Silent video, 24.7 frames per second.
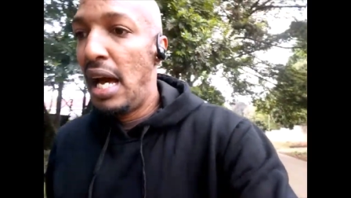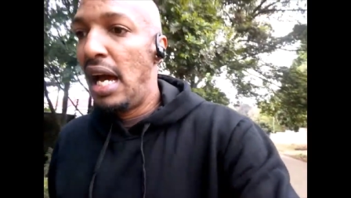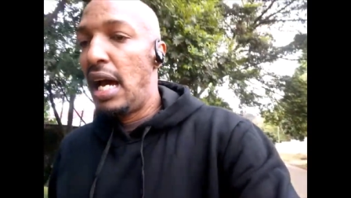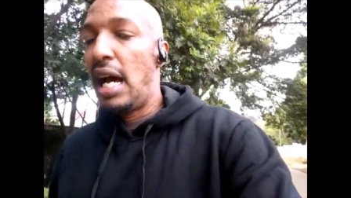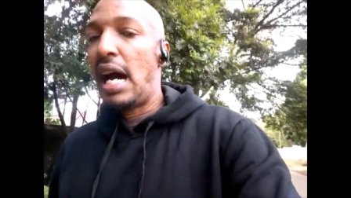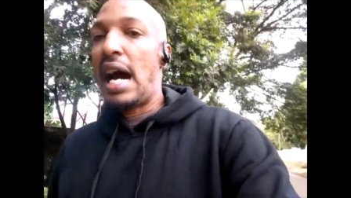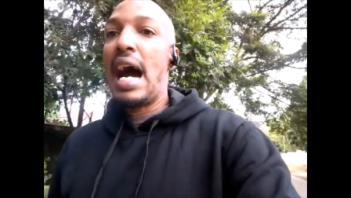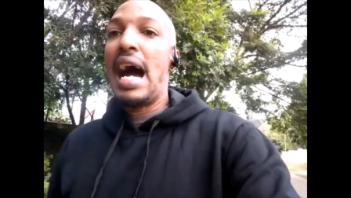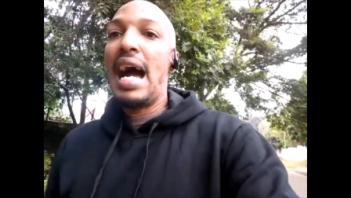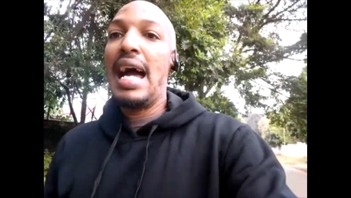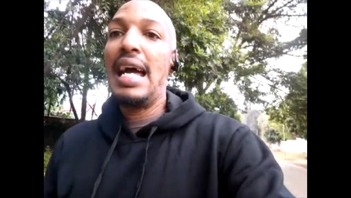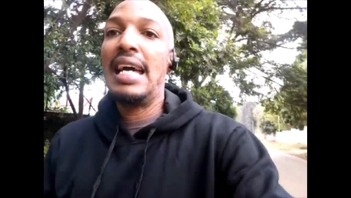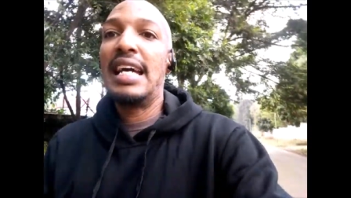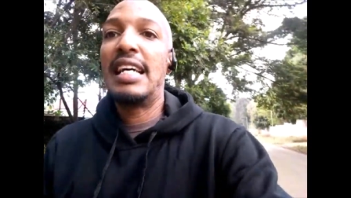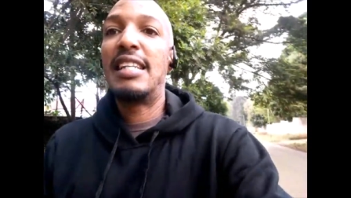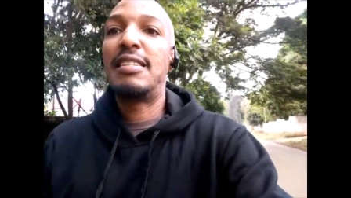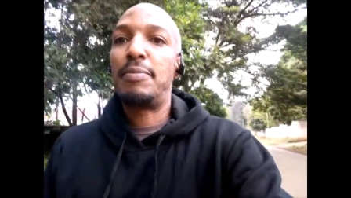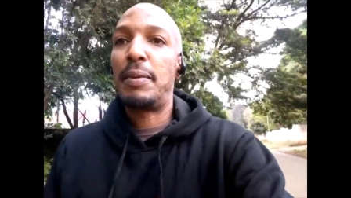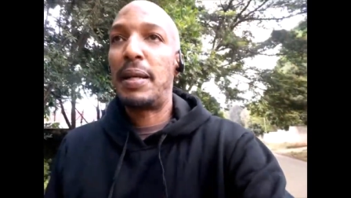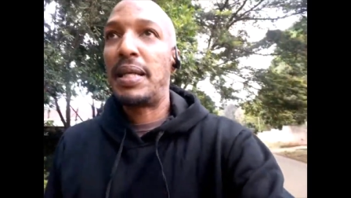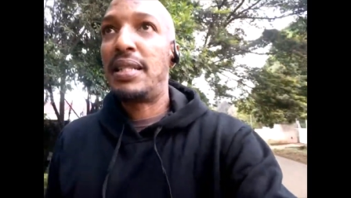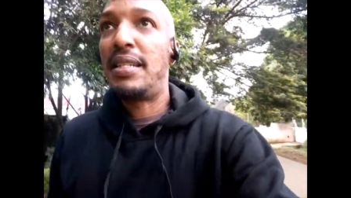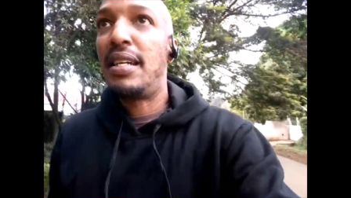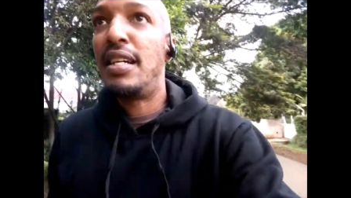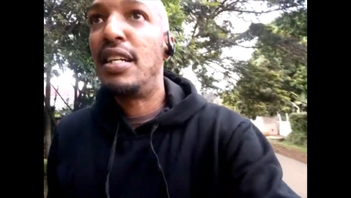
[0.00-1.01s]
high
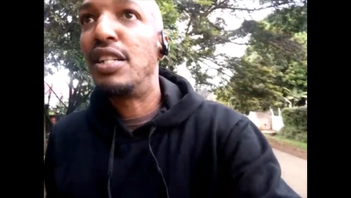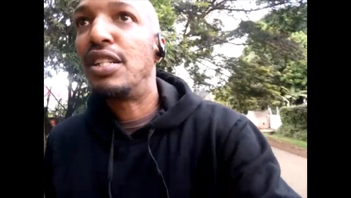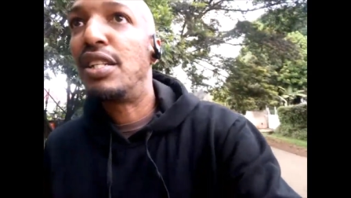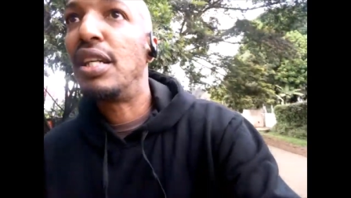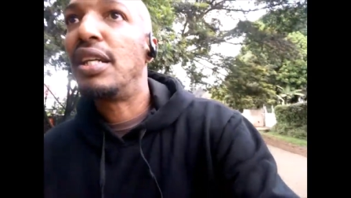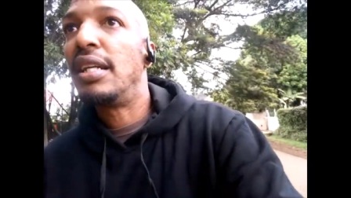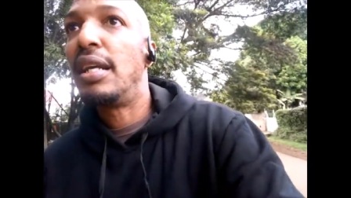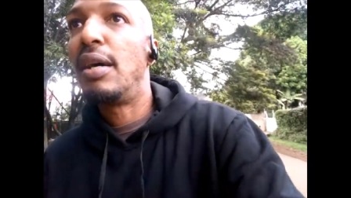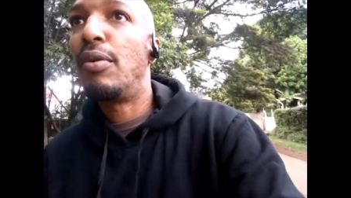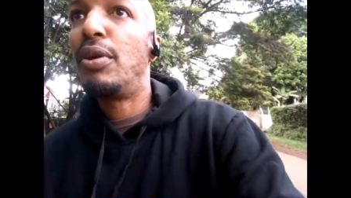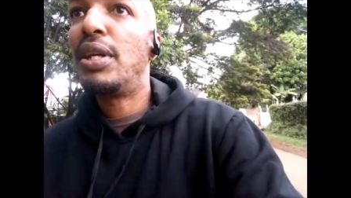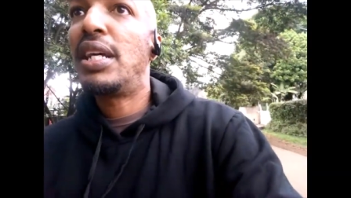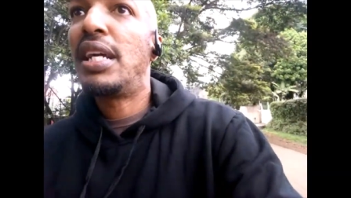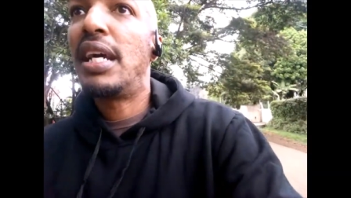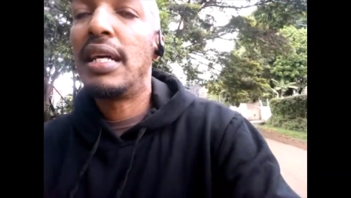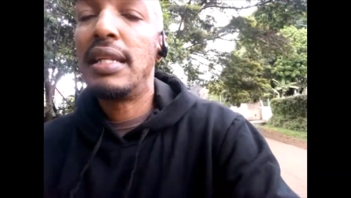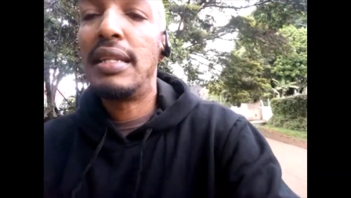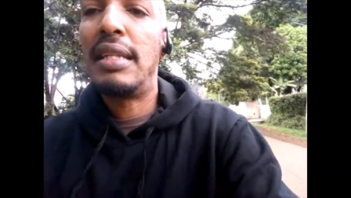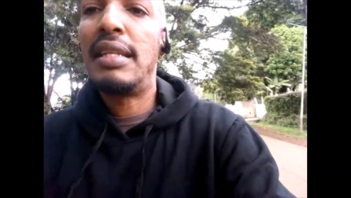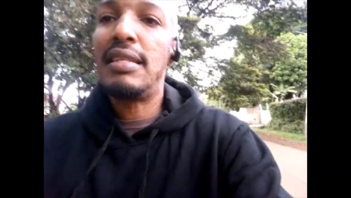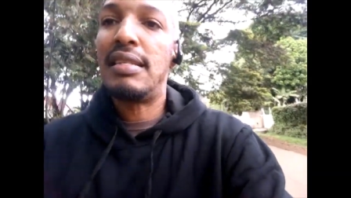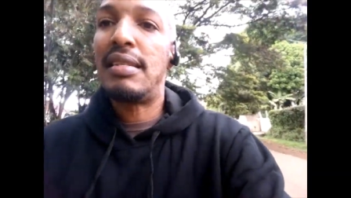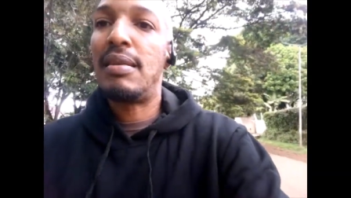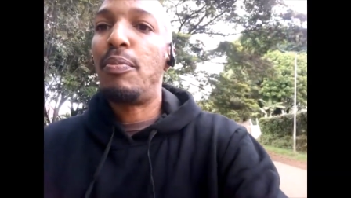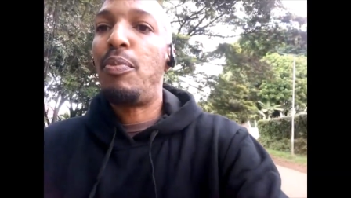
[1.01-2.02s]
expectation and we get
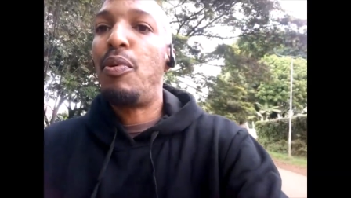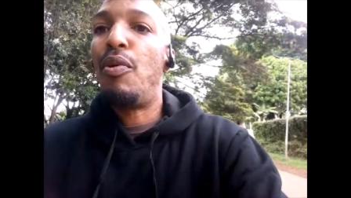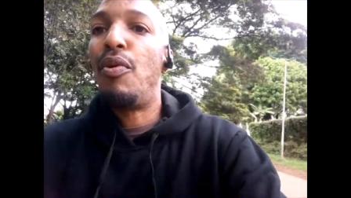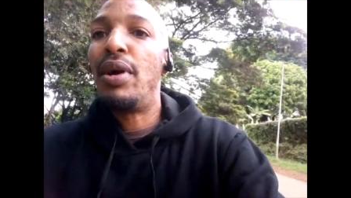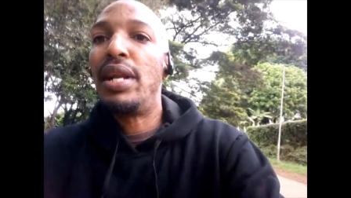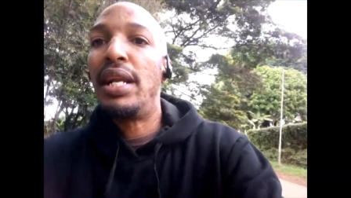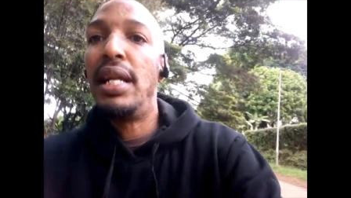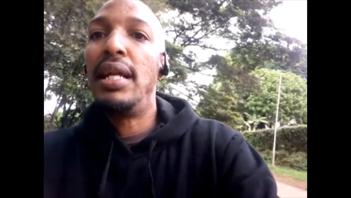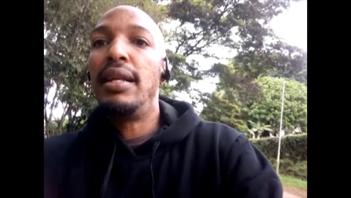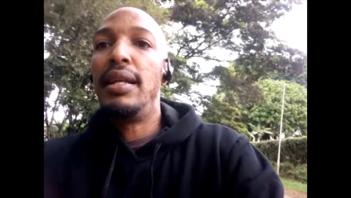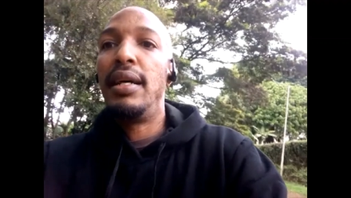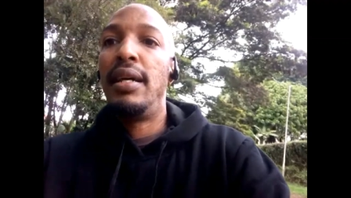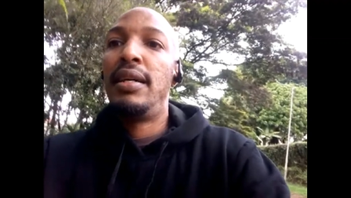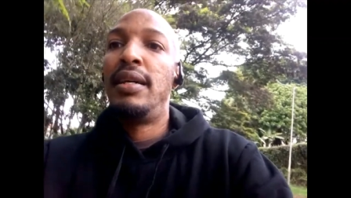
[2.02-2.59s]
disappointed